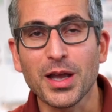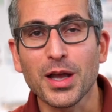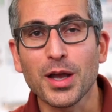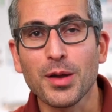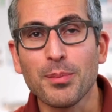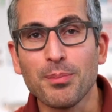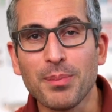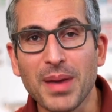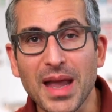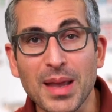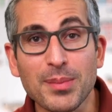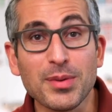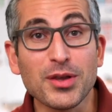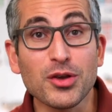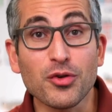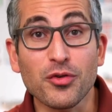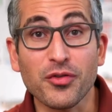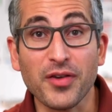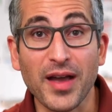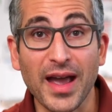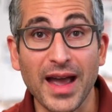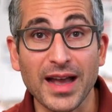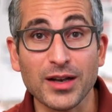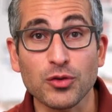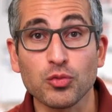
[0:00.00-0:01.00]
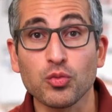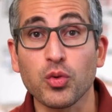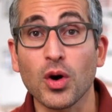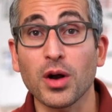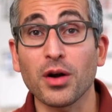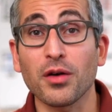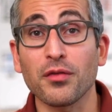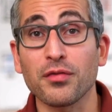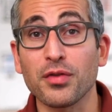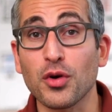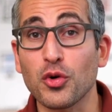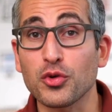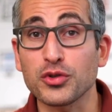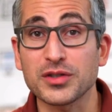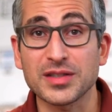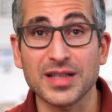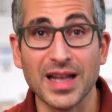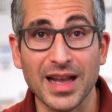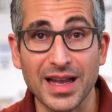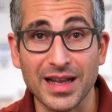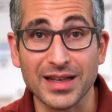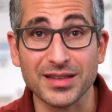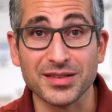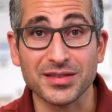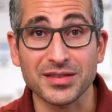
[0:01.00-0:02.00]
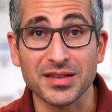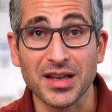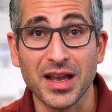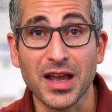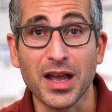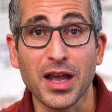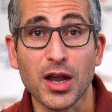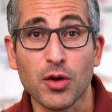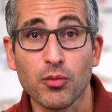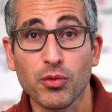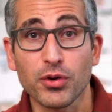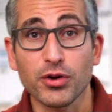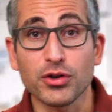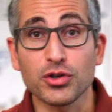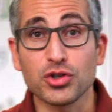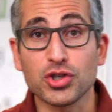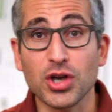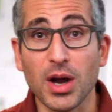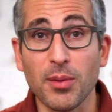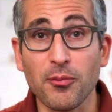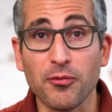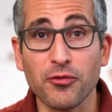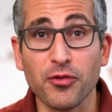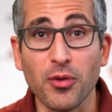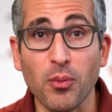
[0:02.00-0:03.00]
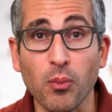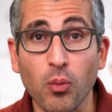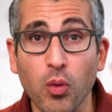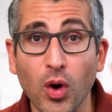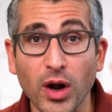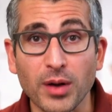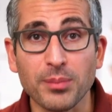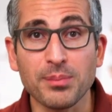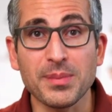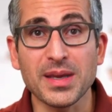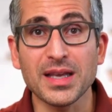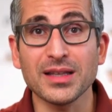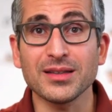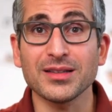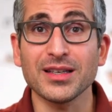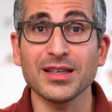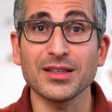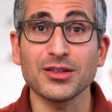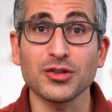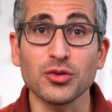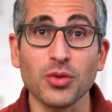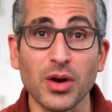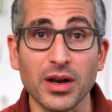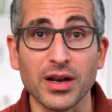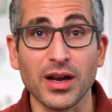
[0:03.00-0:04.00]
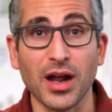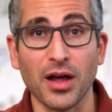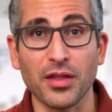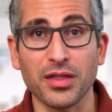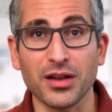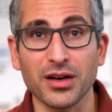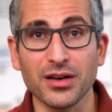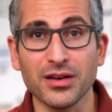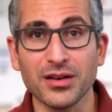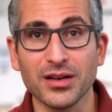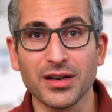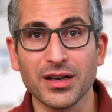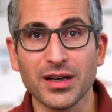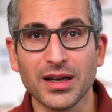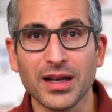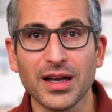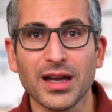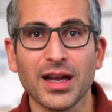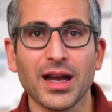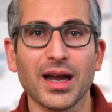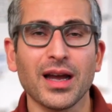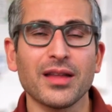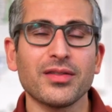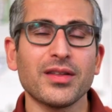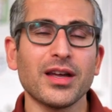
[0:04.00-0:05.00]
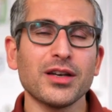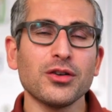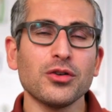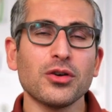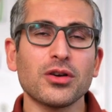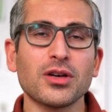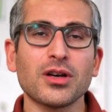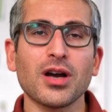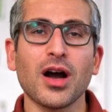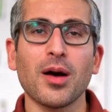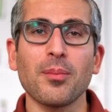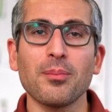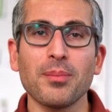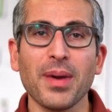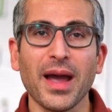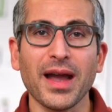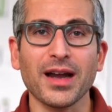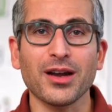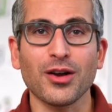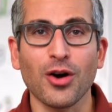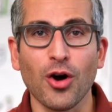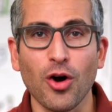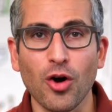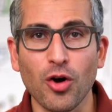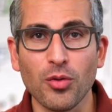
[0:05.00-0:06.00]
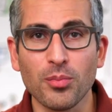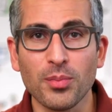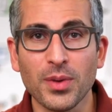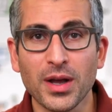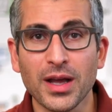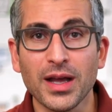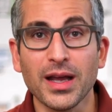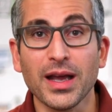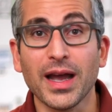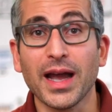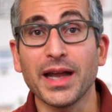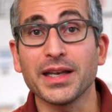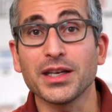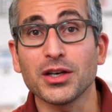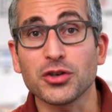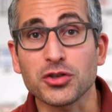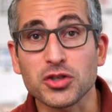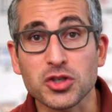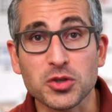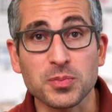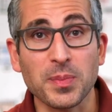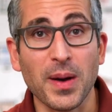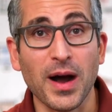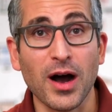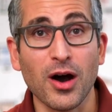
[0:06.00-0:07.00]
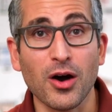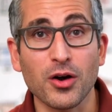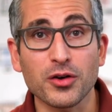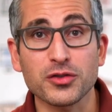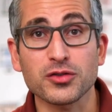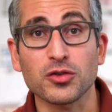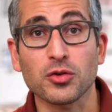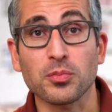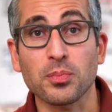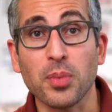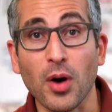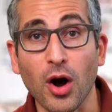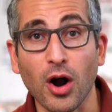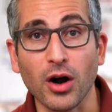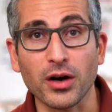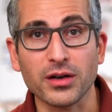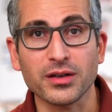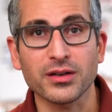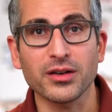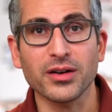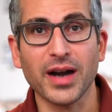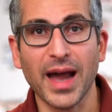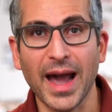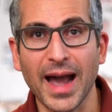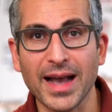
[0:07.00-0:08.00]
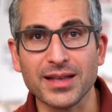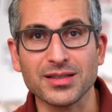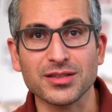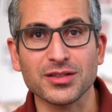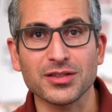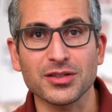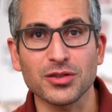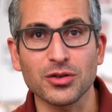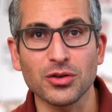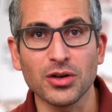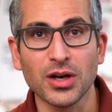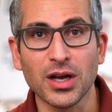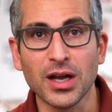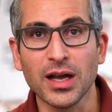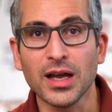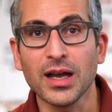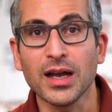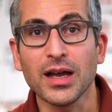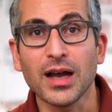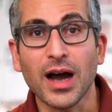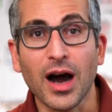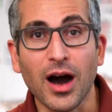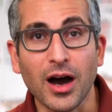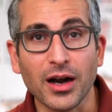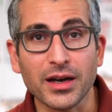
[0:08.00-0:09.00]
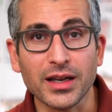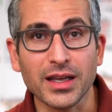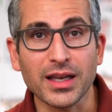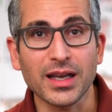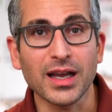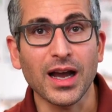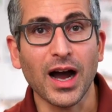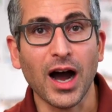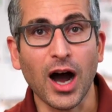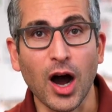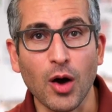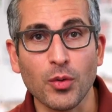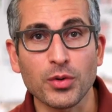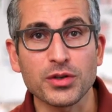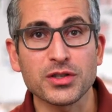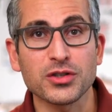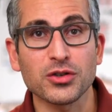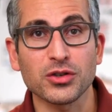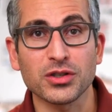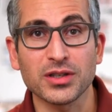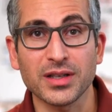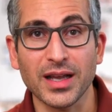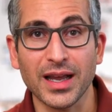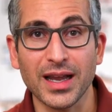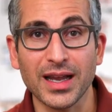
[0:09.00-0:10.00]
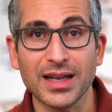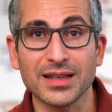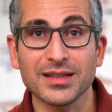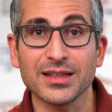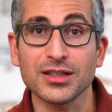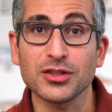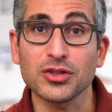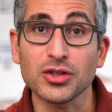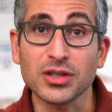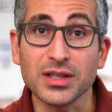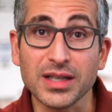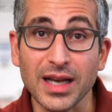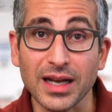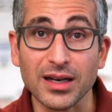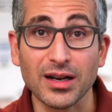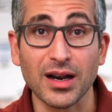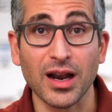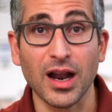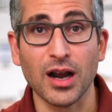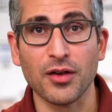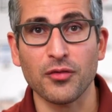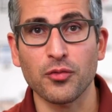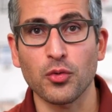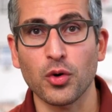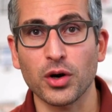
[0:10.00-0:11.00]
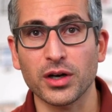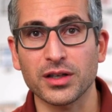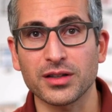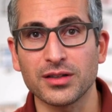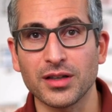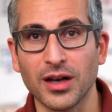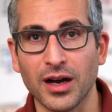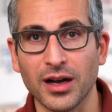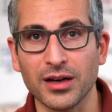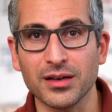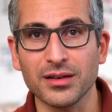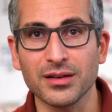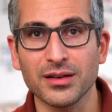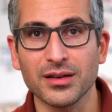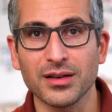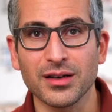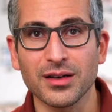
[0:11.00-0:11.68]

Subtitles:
Maybe you've had one of those days where you jump from one meeting to another and then you come back home and your spouse or partner asks you, "Honey, how was your day? Did you get a lot of work done?"